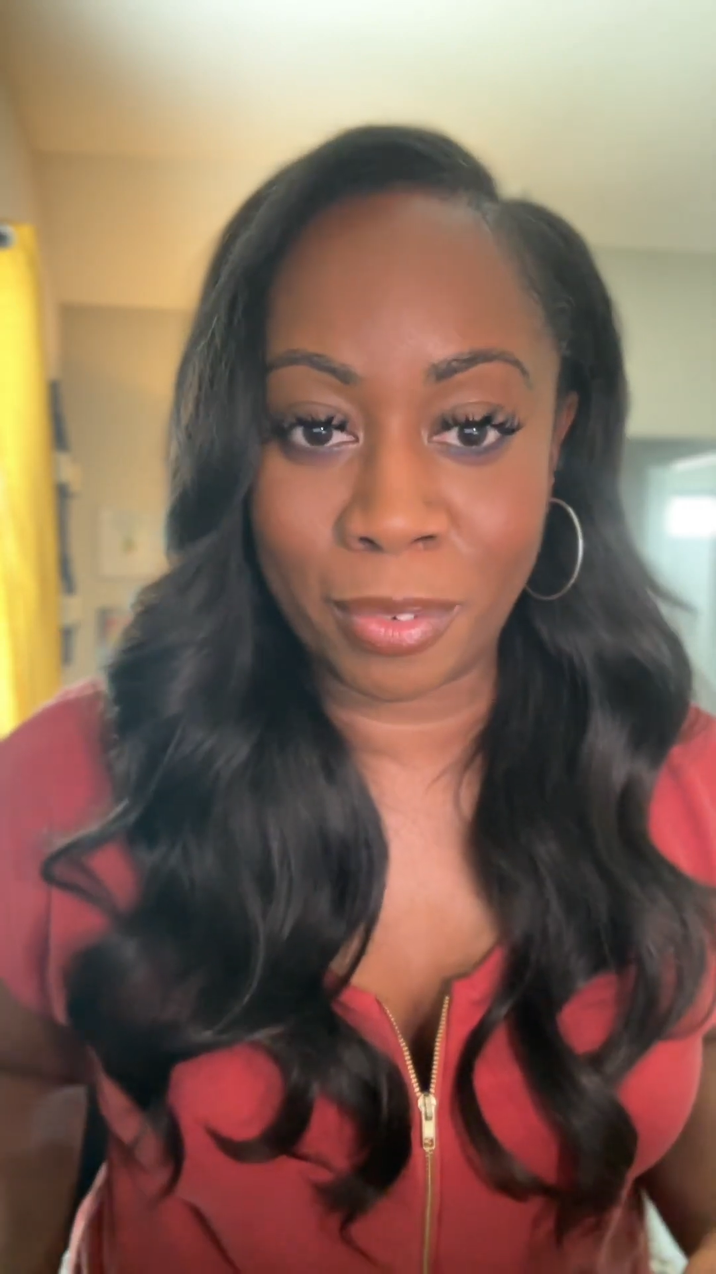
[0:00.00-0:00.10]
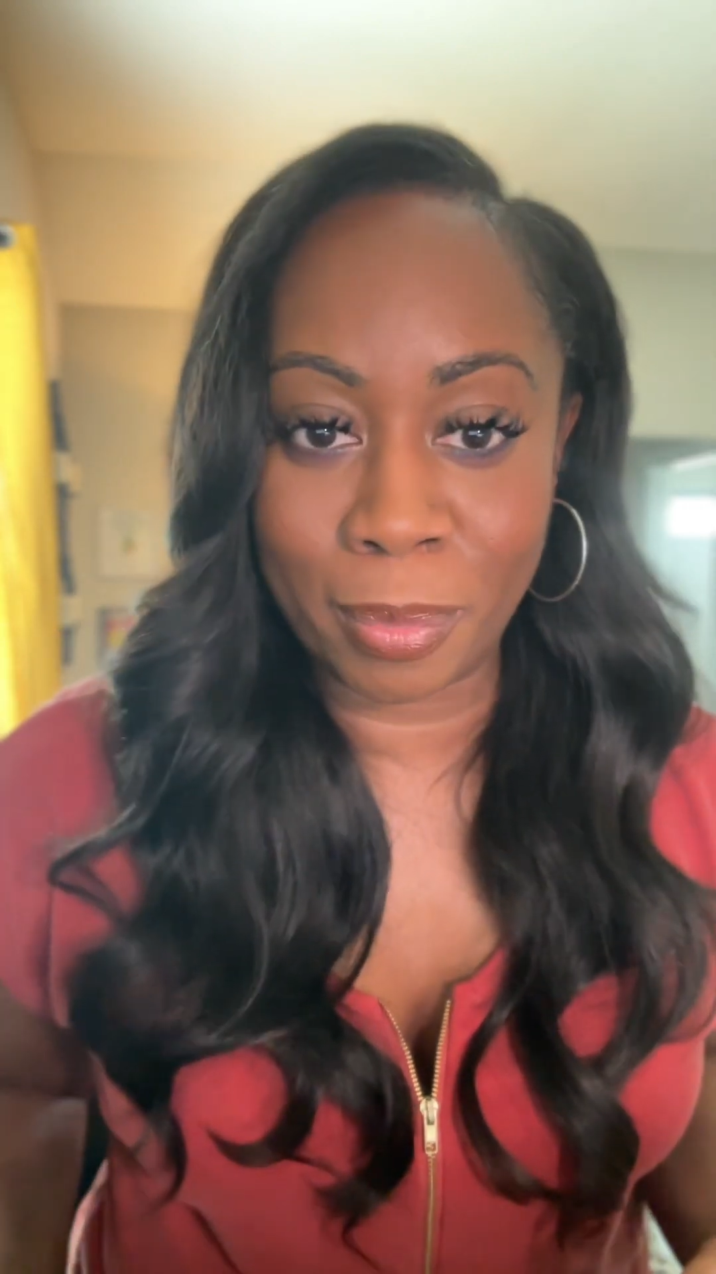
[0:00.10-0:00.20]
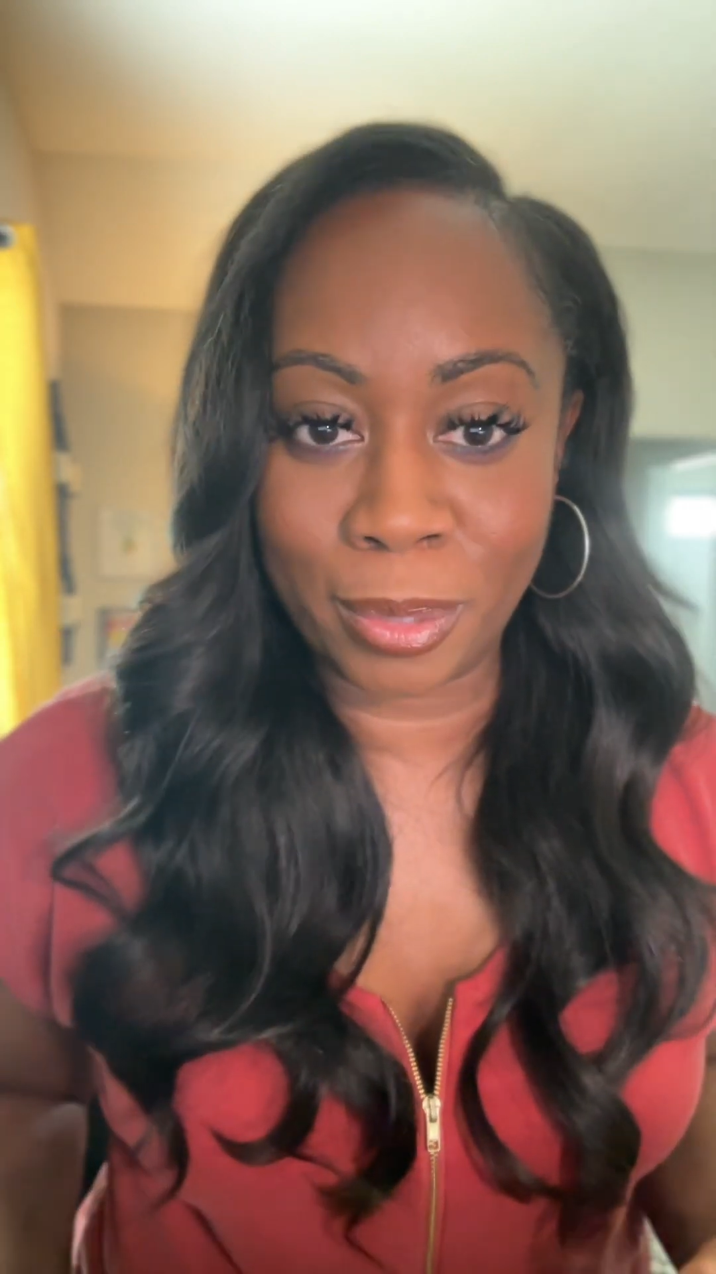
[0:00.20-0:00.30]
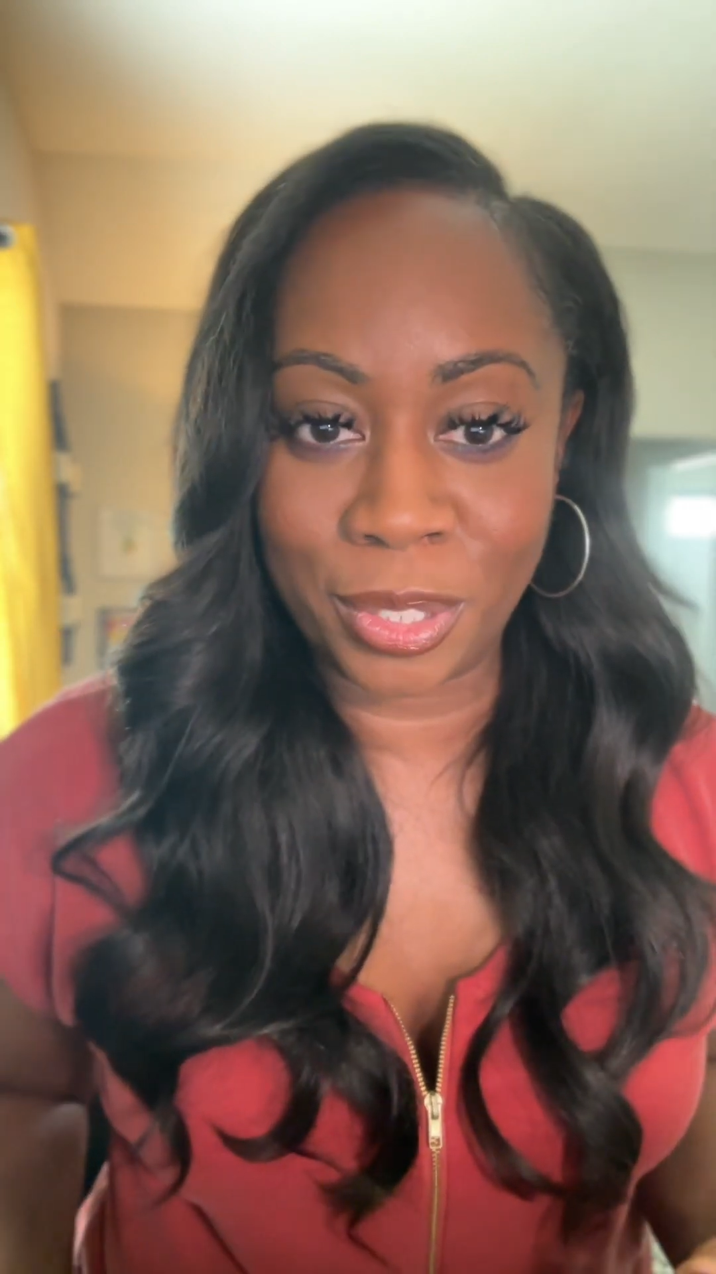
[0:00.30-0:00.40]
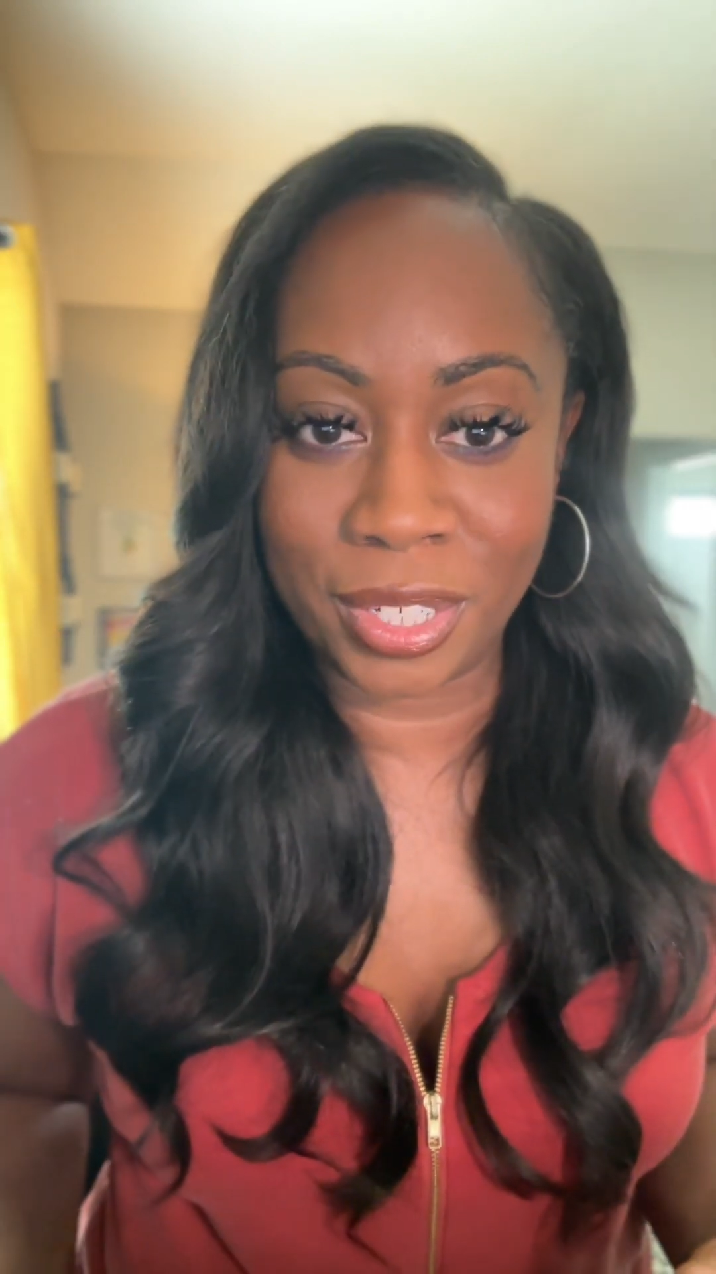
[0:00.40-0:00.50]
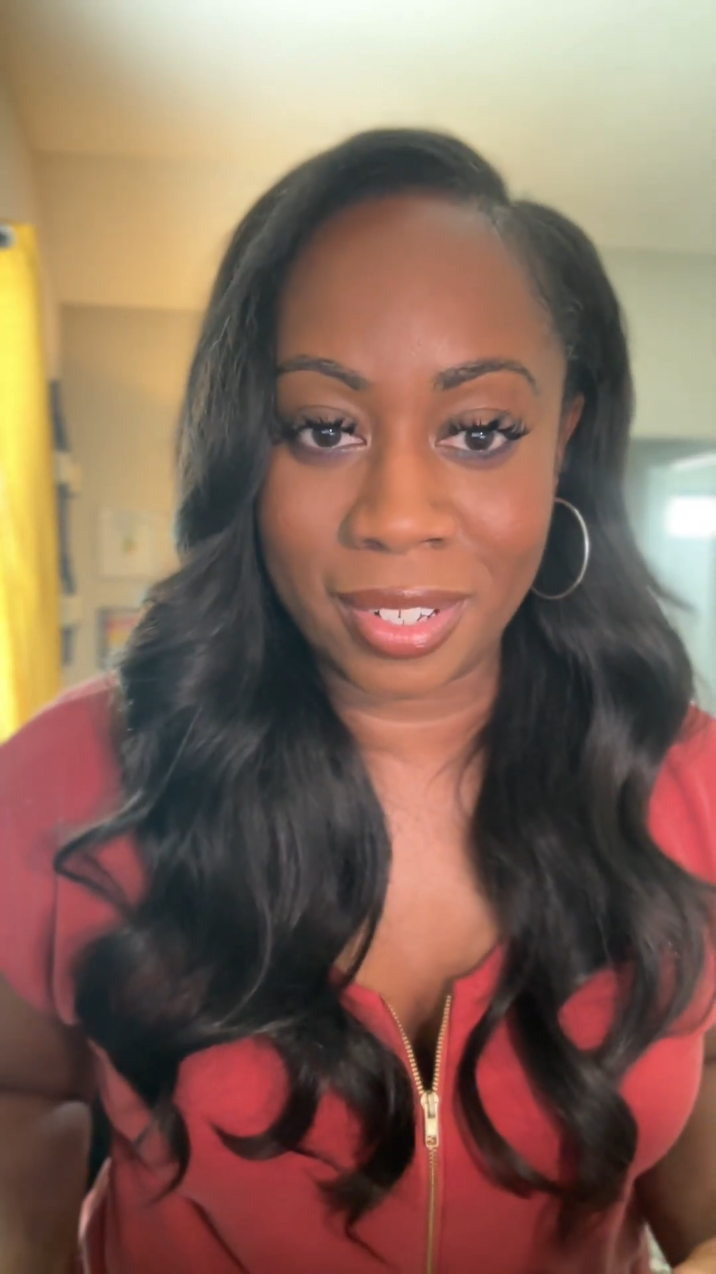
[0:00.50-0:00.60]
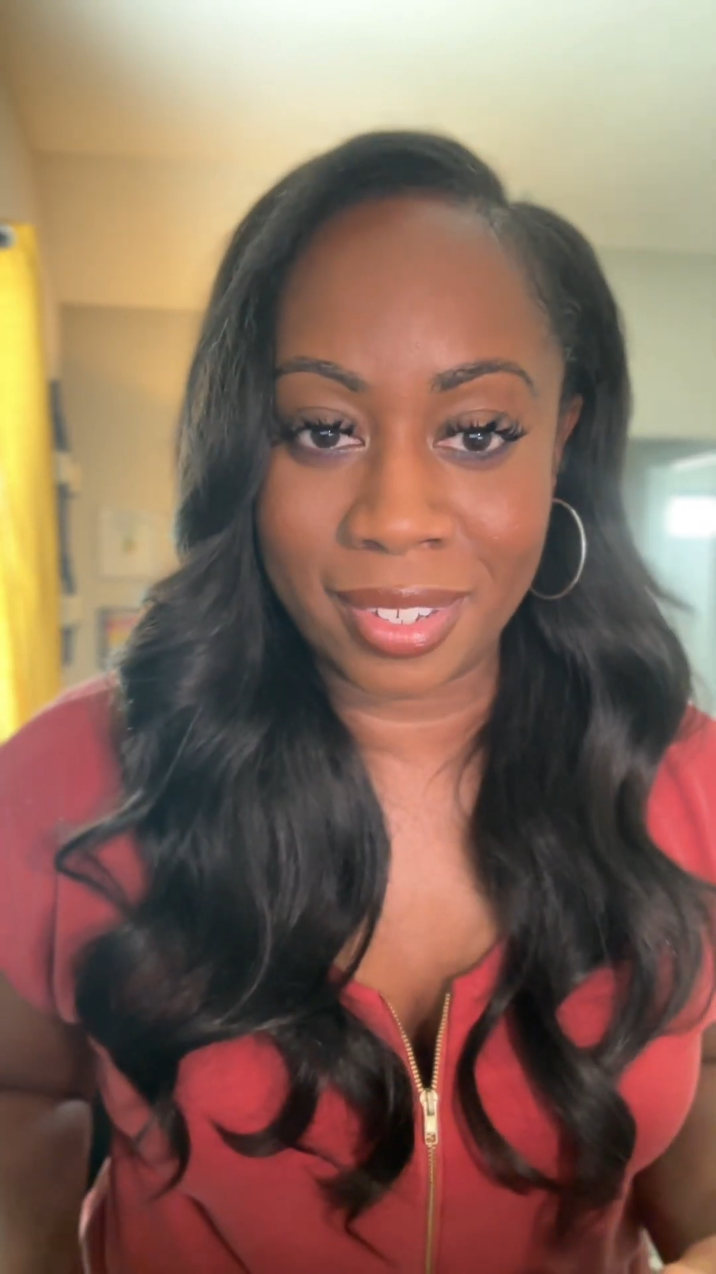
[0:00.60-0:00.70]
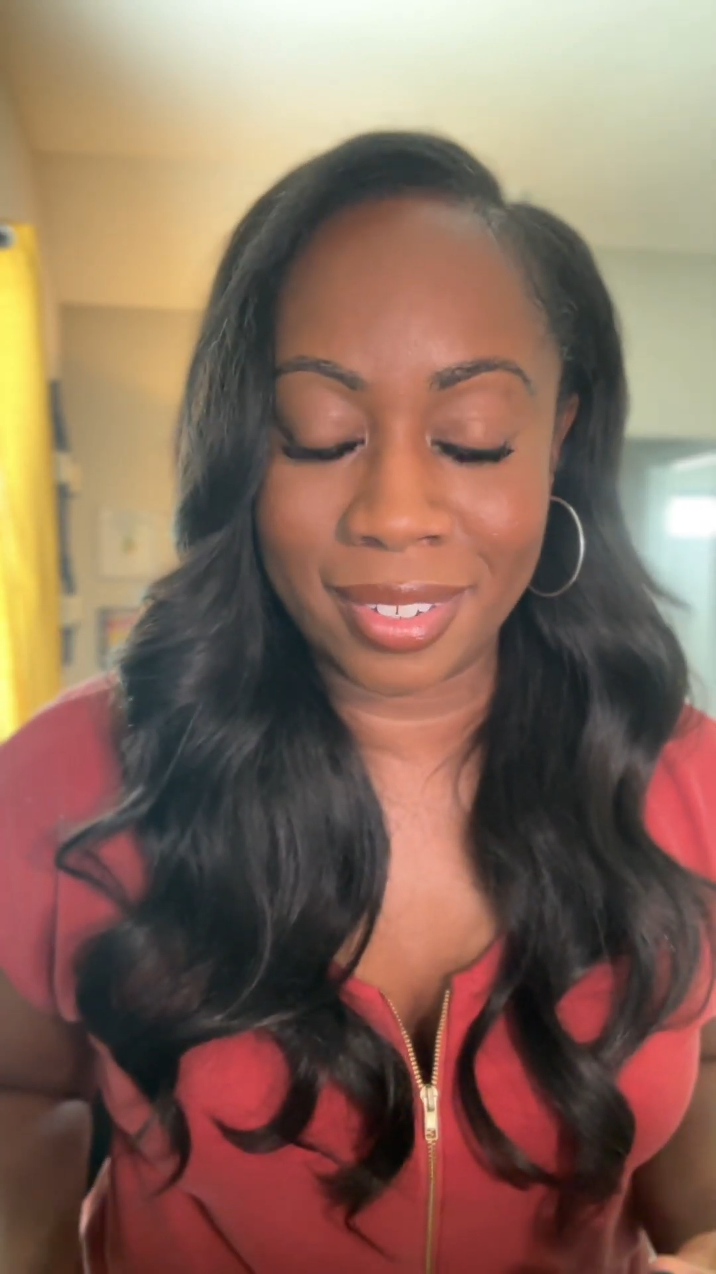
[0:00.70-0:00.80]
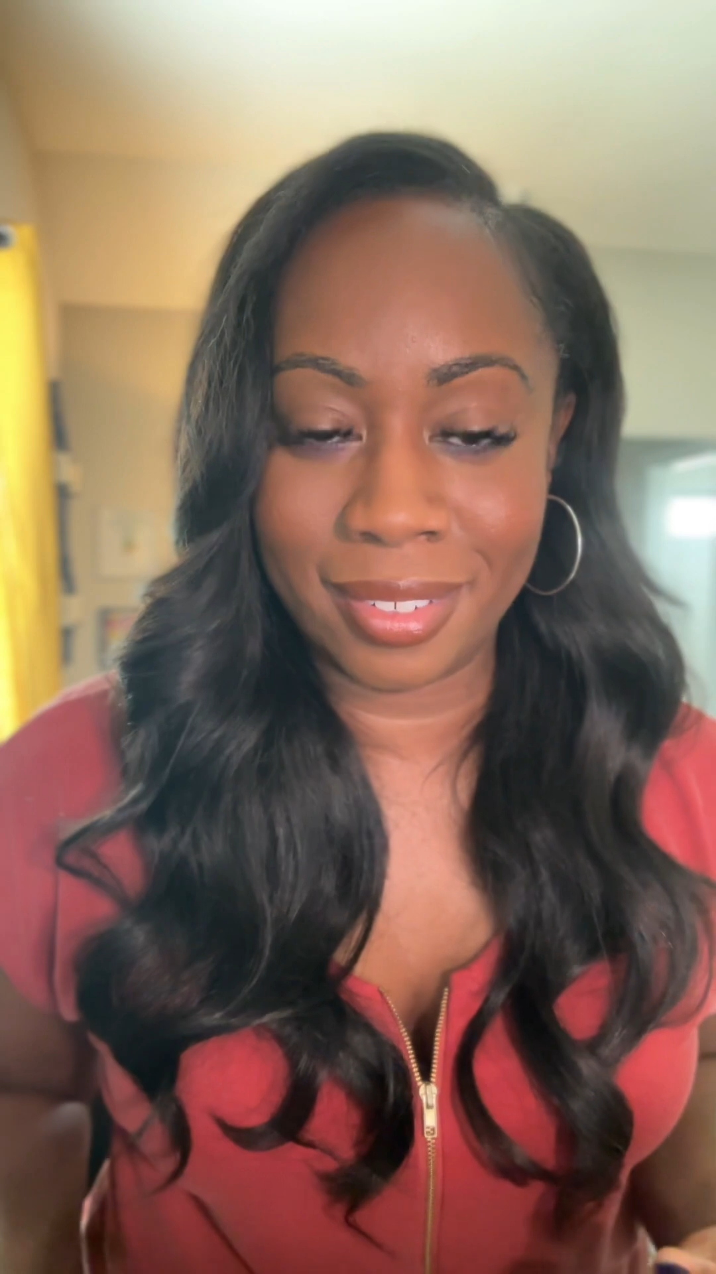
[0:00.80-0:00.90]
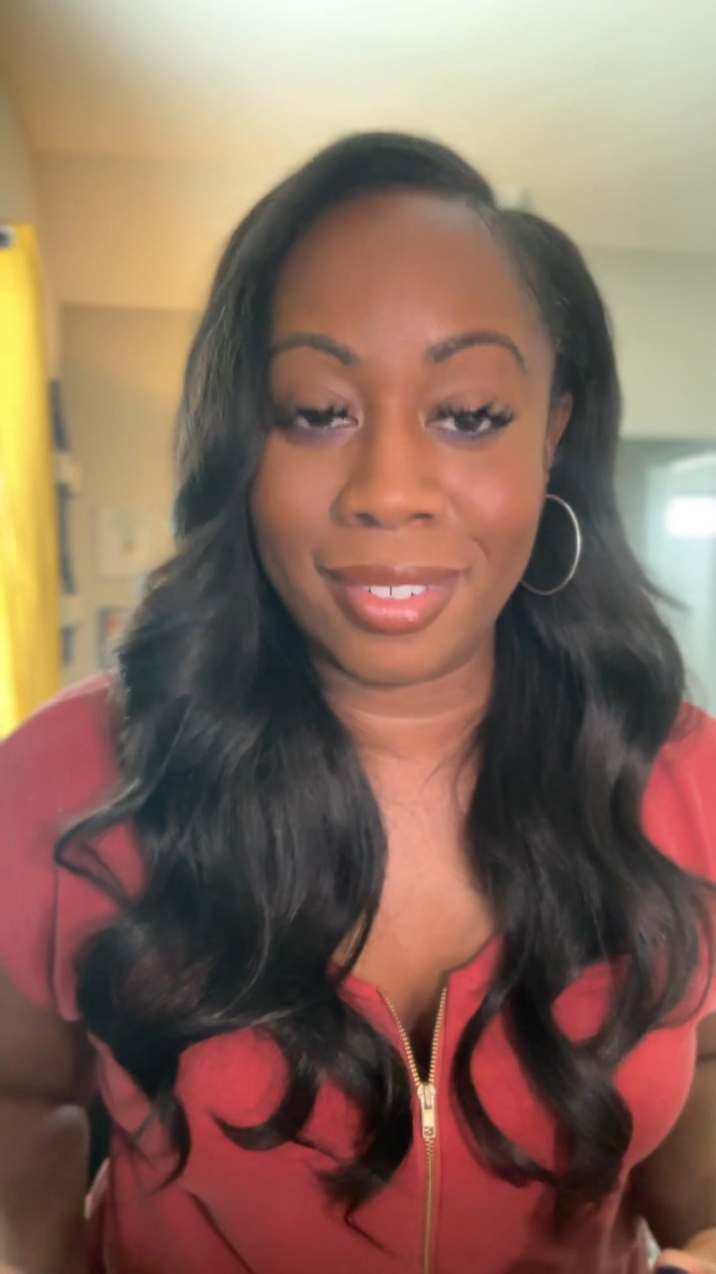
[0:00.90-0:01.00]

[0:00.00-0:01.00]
emotions.